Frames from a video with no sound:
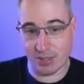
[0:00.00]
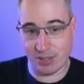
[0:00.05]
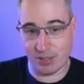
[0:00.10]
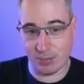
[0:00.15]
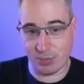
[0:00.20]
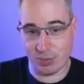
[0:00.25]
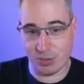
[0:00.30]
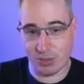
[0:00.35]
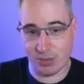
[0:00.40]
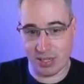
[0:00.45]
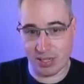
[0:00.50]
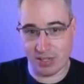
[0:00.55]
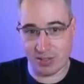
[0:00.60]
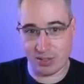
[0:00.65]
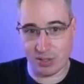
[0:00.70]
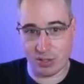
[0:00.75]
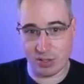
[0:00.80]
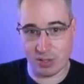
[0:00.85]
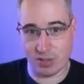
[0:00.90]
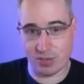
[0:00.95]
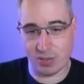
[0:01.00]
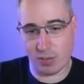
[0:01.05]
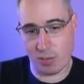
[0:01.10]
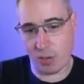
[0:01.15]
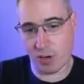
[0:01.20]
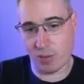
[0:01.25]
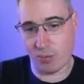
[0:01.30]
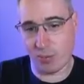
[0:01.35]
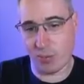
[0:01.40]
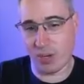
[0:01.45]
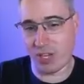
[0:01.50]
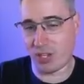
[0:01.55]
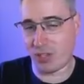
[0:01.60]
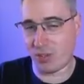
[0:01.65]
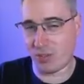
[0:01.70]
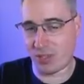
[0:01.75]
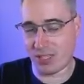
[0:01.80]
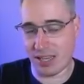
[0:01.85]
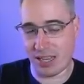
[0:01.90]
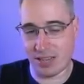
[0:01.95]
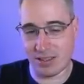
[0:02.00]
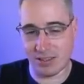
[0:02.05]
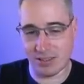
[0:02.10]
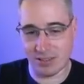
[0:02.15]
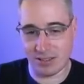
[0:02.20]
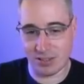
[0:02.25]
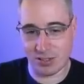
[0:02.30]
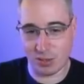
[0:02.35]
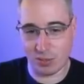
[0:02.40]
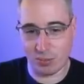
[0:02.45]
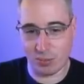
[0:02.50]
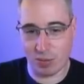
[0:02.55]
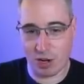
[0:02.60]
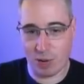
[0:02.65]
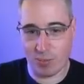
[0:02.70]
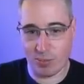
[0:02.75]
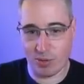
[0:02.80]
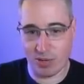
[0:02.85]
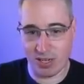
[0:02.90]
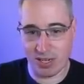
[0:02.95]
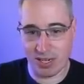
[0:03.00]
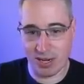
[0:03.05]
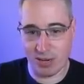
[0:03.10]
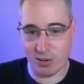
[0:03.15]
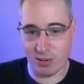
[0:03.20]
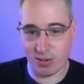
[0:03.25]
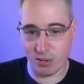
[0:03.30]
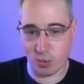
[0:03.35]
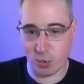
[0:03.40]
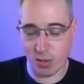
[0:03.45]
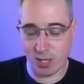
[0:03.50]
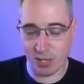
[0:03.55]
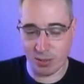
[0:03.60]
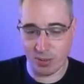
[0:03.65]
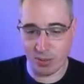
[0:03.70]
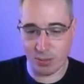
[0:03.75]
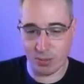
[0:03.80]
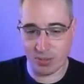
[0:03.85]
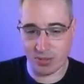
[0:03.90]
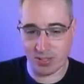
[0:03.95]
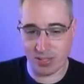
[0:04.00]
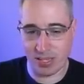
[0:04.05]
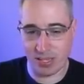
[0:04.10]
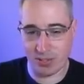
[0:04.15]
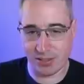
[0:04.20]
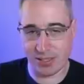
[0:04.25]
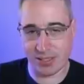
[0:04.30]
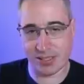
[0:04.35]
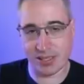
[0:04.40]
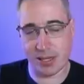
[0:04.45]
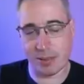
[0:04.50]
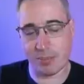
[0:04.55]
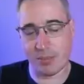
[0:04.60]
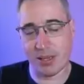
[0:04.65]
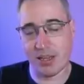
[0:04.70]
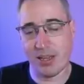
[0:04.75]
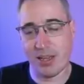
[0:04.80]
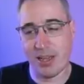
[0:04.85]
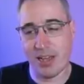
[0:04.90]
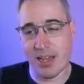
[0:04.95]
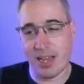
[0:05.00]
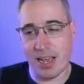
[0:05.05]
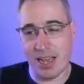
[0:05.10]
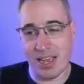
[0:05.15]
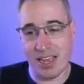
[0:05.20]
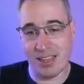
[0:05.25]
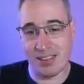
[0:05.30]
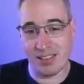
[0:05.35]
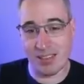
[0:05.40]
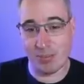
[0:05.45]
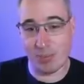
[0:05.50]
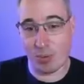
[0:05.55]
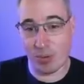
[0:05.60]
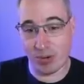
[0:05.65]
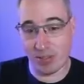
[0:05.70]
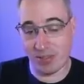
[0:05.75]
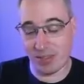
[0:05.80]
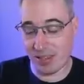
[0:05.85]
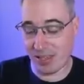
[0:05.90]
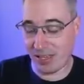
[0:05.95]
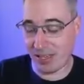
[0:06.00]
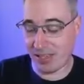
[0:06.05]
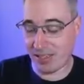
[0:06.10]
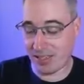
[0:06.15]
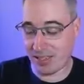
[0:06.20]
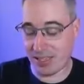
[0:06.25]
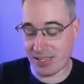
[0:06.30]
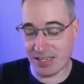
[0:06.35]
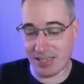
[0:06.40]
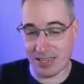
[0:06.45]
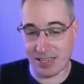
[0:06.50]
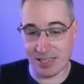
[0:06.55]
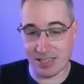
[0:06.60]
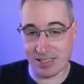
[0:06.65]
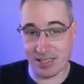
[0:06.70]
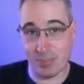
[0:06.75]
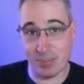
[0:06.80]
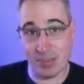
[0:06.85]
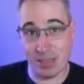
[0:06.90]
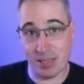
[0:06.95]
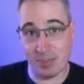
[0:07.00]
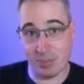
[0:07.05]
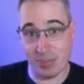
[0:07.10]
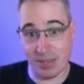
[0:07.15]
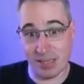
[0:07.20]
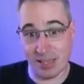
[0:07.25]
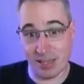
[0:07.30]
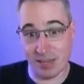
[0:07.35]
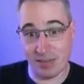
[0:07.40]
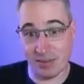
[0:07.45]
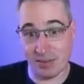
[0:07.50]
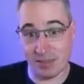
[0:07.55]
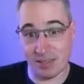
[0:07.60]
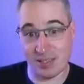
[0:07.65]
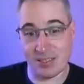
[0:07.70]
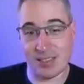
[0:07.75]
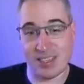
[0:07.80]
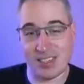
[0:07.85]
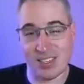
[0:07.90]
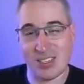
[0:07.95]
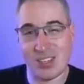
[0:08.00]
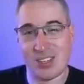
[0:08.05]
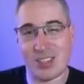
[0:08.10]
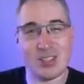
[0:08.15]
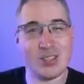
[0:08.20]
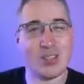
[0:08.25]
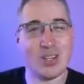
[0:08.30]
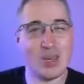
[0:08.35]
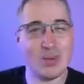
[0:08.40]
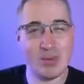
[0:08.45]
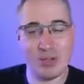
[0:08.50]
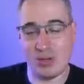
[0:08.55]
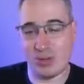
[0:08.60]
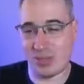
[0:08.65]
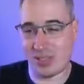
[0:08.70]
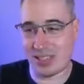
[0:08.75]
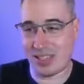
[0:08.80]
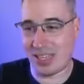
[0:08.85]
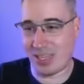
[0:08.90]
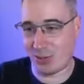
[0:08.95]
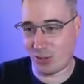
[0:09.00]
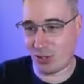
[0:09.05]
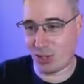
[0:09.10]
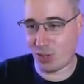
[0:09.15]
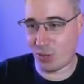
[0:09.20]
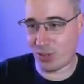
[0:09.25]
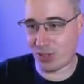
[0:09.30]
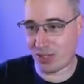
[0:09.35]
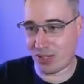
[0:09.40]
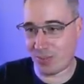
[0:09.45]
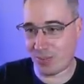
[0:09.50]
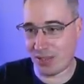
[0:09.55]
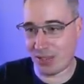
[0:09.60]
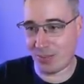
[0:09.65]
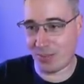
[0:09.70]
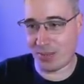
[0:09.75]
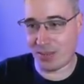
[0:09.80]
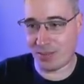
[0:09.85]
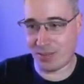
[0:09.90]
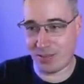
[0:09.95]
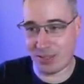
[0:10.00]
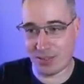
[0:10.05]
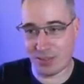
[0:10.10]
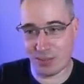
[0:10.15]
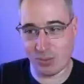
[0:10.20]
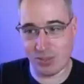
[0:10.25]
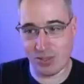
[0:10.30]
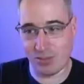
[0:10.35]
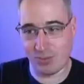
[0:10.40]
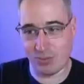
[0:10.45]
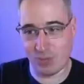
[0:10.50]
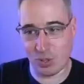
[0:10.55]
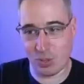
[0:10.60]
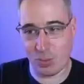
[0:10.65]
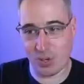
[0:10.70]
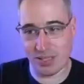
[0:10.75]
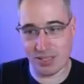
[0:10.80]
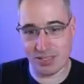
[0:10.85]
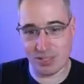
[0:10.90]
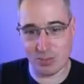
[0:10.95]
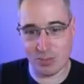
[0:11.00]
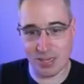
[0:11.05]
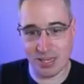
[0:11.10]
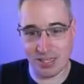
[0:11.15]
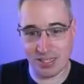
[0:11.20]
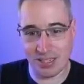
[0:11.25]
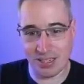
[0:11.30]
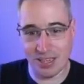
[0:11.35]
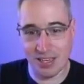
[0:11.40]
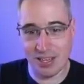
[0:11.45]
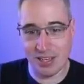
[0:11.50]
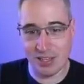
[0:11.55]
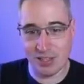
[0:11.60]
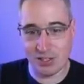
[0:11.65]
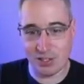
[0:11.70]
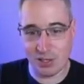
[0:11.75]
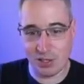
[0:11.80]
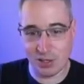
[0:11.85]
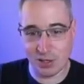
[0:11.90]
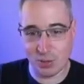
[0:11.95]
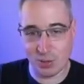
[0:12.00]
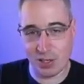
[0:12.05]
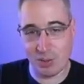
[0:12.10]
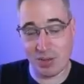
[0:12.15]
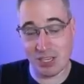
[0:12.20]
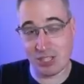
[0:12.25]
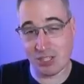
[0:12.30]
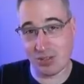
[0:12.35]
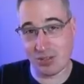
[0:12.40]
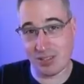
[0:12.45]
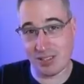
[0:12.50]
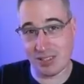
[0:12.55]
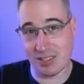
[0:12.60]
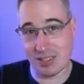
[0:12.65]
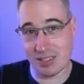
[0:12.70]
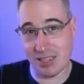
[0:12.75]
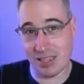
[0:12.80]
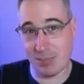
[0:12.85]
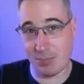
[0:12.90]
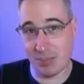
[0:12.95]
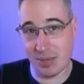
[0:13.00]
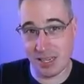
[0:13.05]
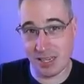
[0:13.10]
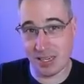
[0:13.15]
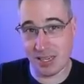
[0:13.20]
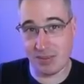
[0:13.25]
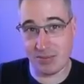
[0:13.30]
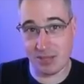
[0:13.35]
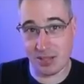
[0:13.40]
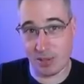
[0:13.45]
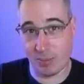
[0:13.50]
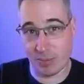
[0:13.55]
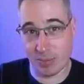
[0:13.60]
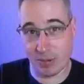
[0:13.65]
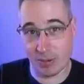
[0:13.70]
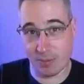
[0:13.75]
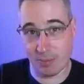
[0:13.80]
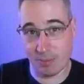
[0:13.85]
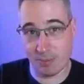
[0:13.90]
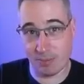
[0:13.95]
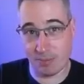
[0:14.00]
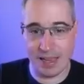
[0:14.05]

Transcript: So we'll do that as a transform. We could do scale as its own property now as well, but we'll scale this up. And the important thing is that it ends up being big enough because like a lot of the time we do a scale two or something, but it's only twice as big. So you just want to make sure this is a big enough number.